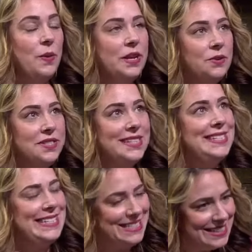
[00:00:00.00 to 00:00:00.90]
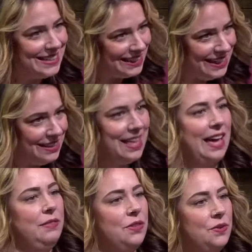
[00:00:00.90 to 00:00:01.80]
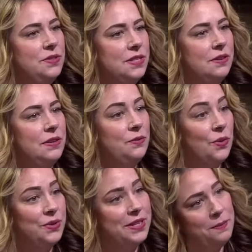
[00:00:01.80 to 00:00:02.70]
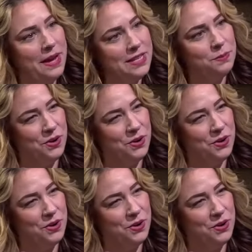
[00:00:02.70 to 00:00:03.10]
We know statistically that those that are enrolled in a PACE